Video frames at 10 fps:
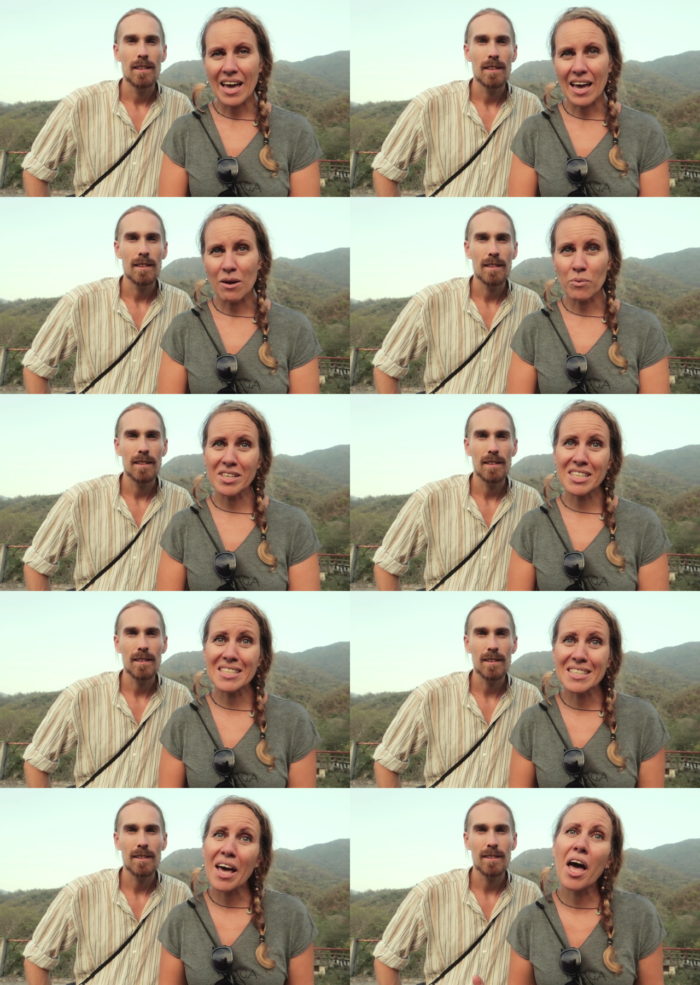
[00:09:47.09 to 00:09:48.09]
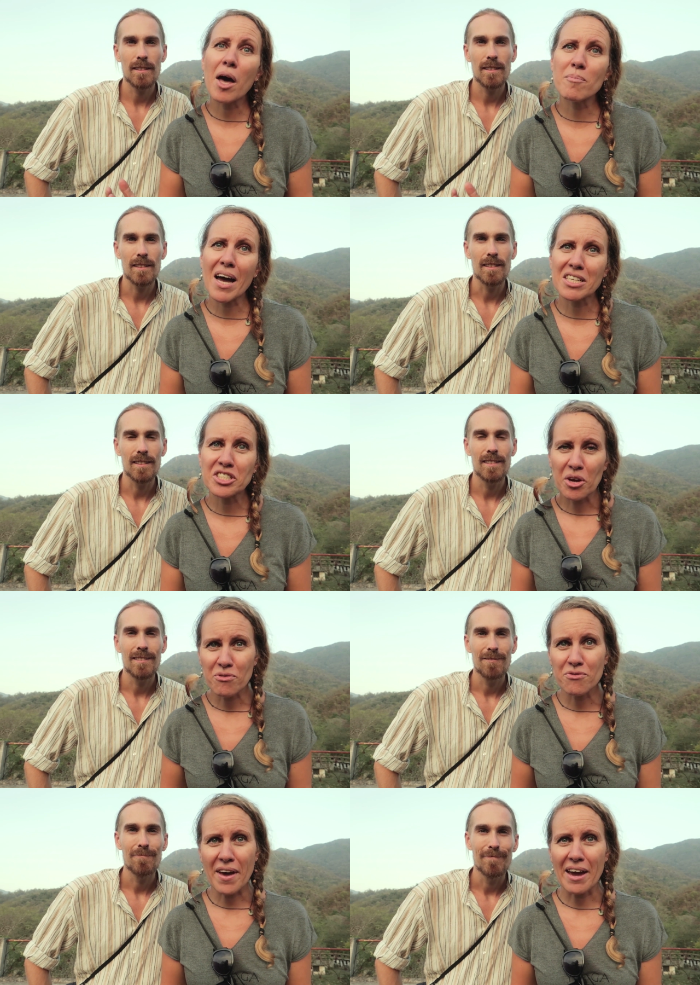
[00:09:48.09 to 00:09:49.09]
Speaker 1: uh, which is a much
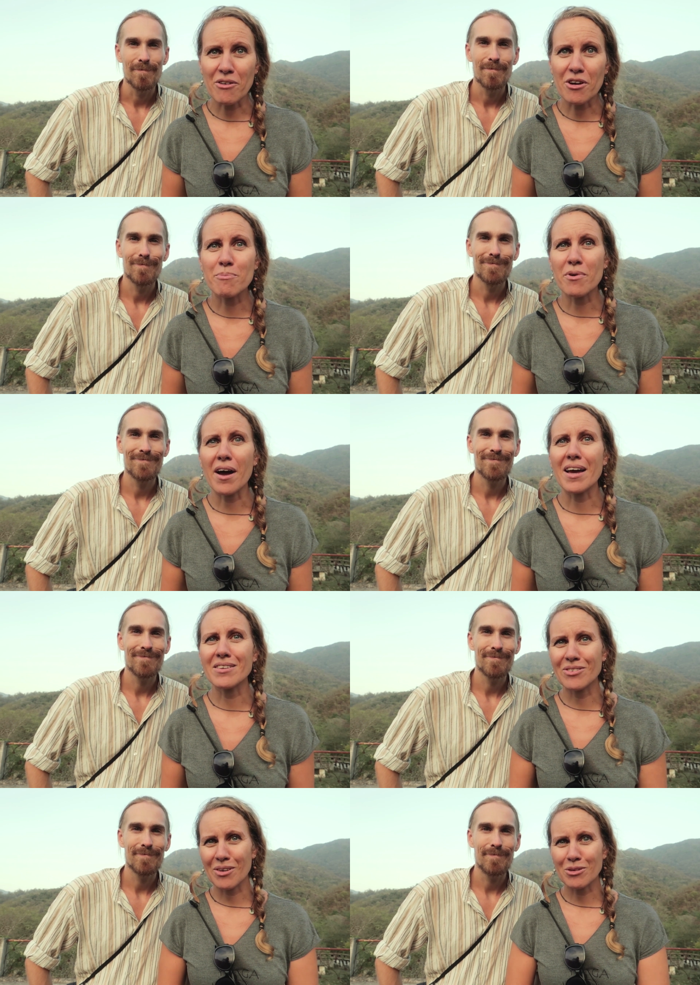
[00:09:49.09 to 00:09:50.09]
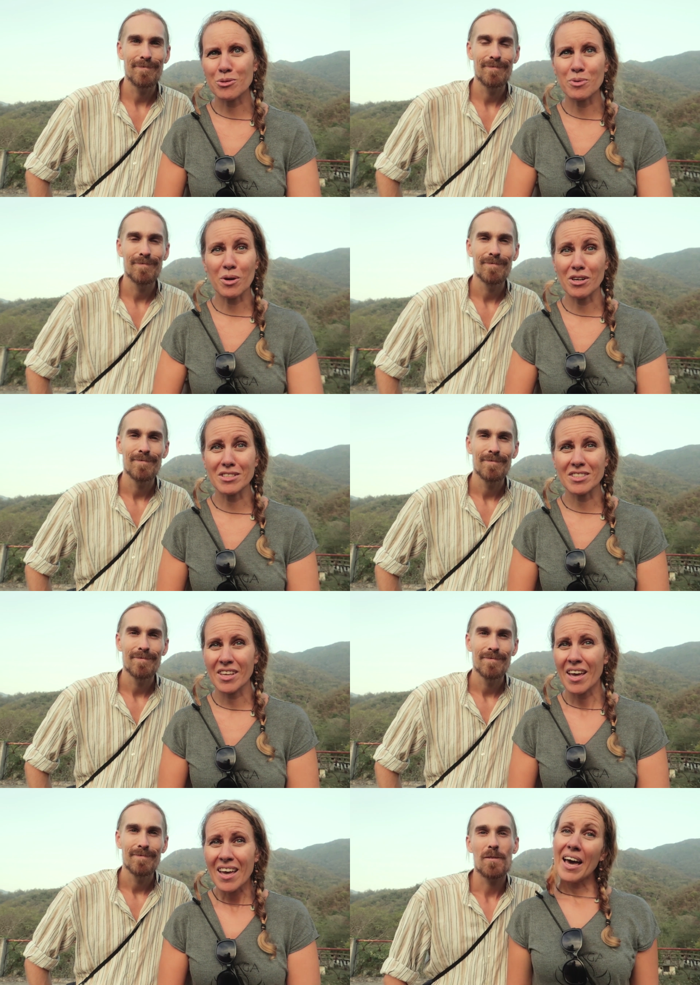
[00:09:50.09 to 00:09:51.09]
fairer price, to be honest.
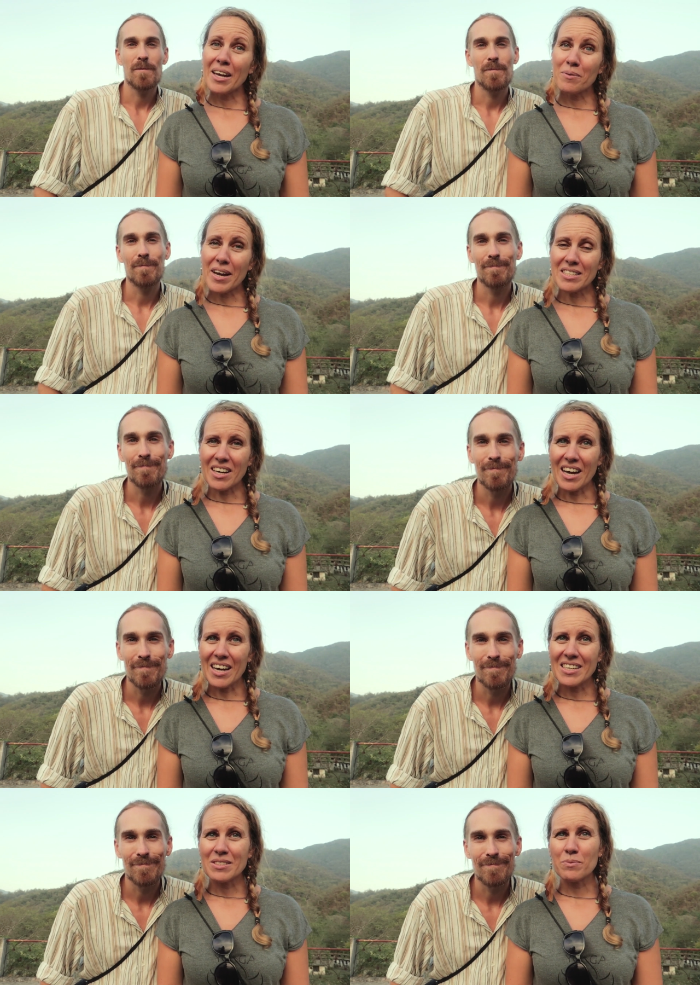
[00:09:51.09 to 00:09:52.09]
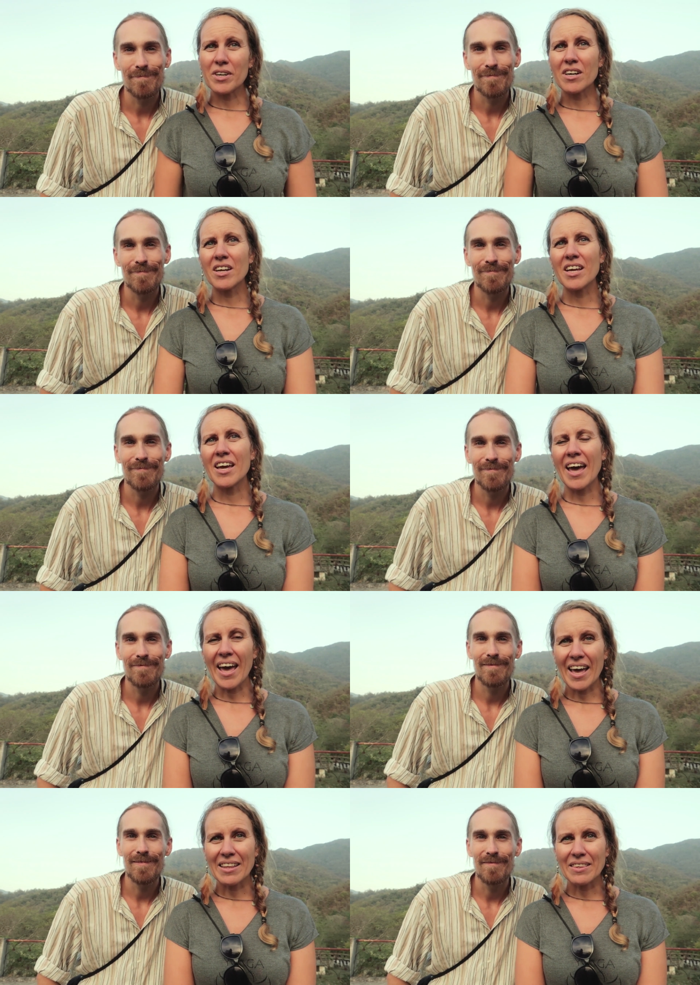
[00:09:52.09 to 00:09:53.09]
Anyways guys, we're gonna
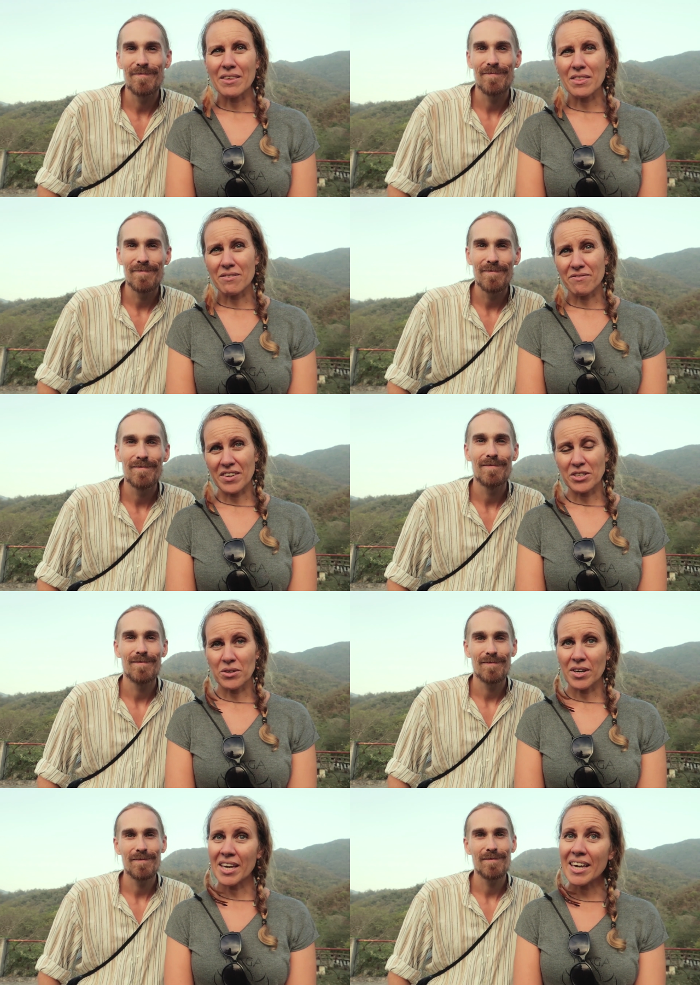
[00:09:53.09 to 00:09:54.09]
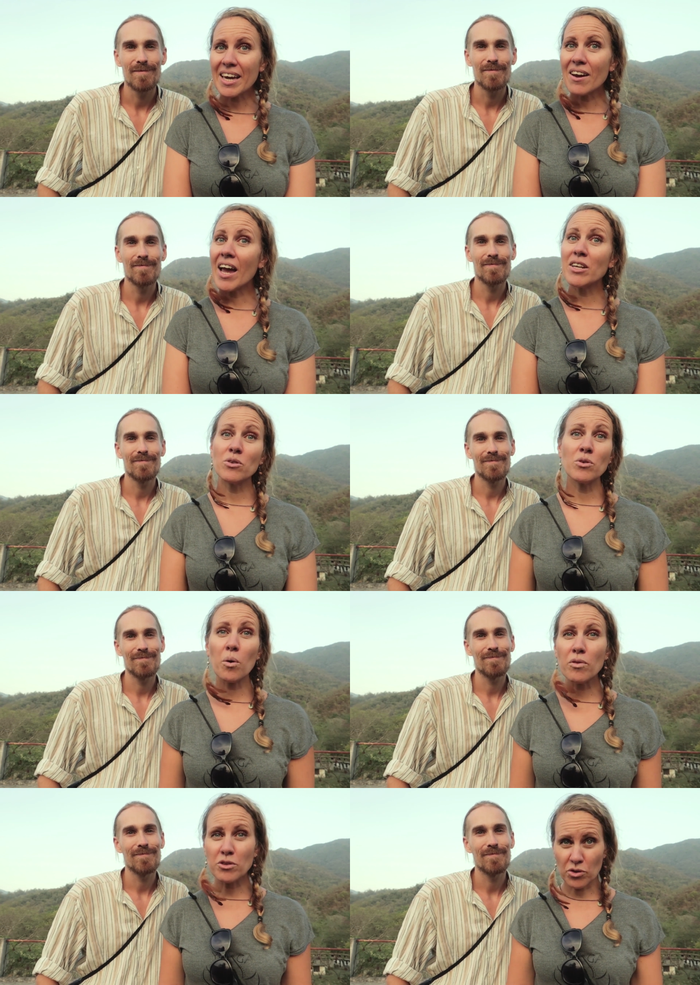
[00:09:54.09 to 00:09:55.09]
end the video here, and you
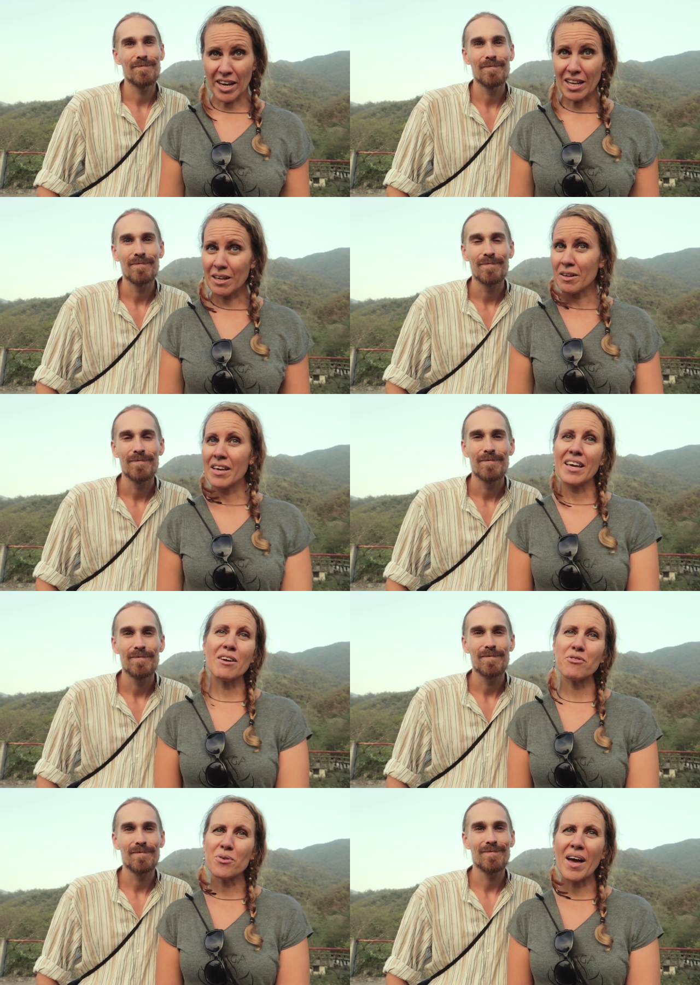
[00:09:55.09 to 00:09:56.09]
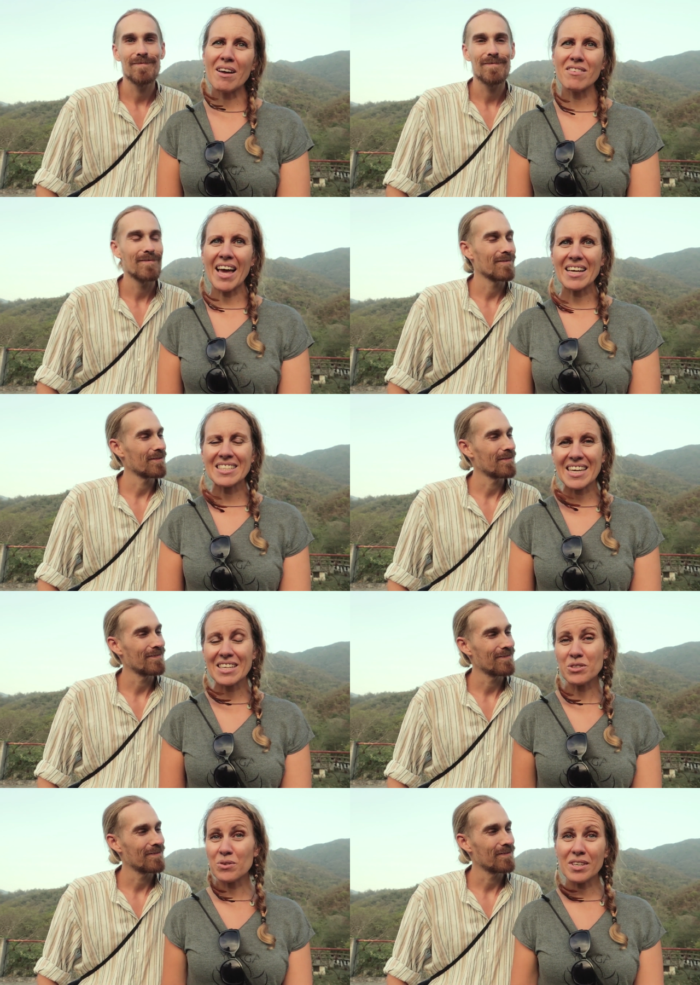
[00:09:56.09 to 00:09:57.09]
know the drill. If you have liked
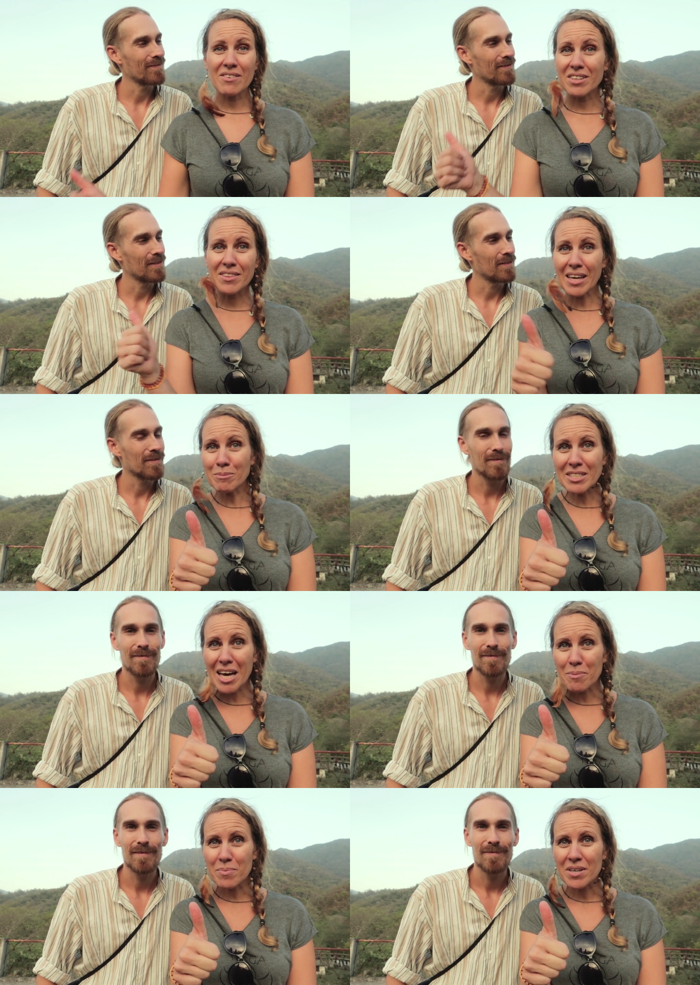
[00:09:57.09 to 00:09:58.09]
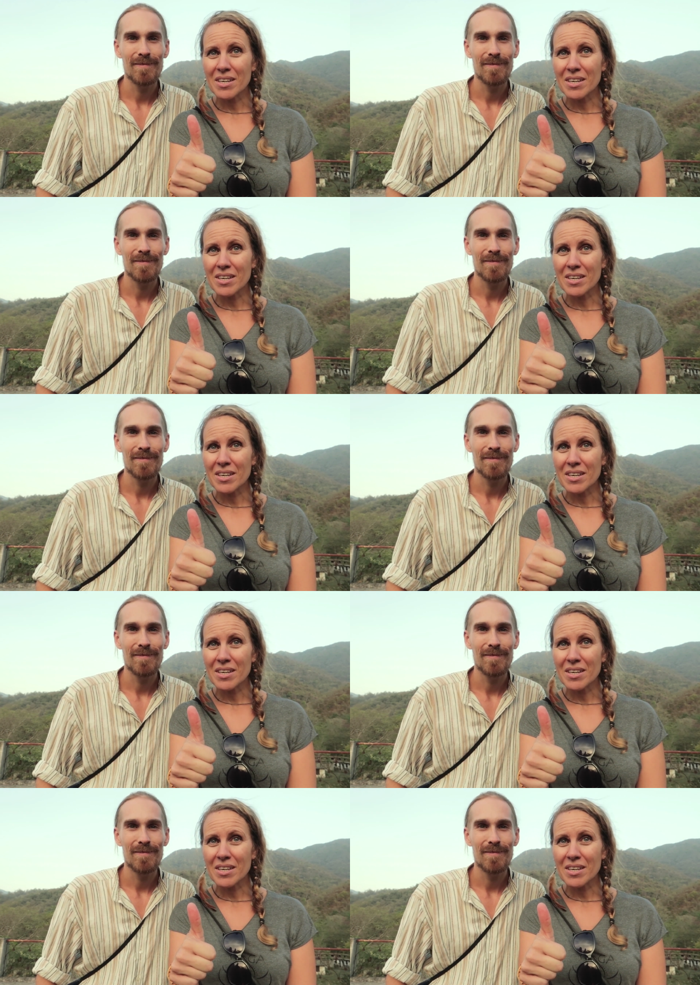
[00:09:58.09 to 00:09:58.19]
it, you give it a thumbs up.